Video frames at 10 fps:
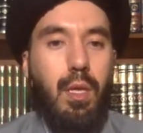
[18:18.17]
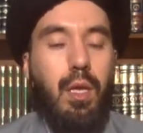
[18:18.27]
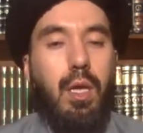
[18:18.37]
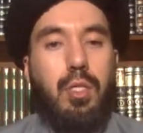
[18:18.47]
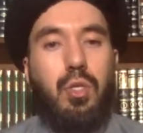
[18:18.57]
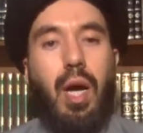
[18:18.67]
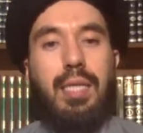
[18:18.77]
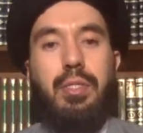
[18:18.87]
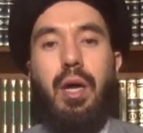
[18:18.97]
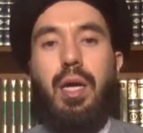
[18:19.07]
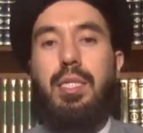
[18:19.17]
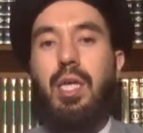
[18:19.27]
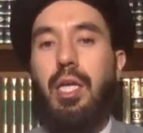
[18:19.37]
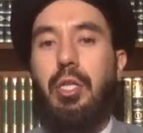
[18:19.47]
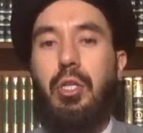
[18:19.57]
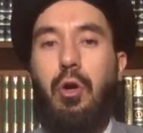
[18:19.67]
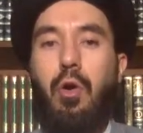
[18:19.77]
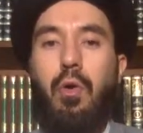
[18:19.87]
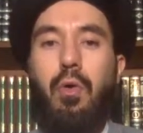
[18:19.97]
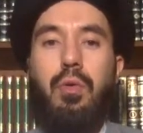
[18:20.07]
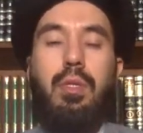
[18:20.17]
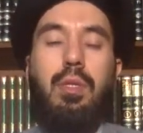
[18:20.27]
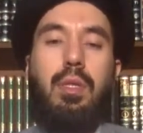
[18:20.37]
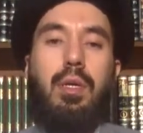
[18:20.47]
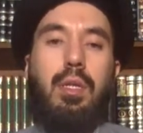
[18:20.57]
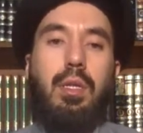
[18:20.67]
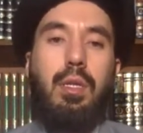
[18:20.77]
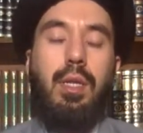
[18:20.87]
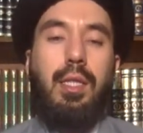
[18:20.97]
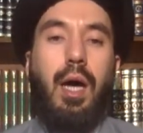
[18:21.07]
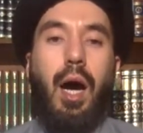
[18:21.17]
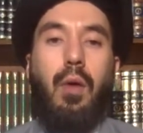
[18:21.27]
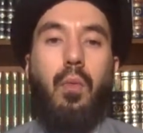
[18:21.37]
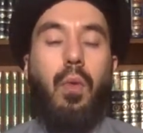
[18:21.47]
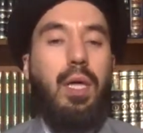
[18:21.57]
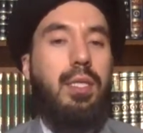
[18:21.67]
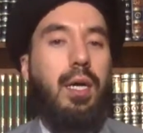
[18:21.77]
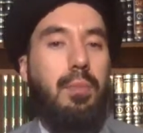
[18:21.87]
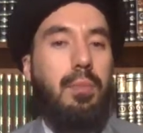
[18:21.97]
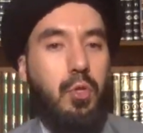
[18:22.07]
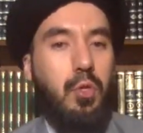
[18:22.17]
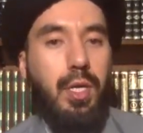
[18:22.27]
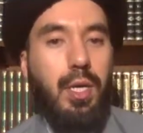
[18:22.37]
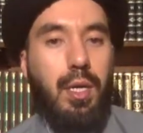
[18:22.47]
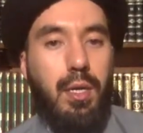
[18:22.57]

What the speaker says: So as long as I know that what I'm doing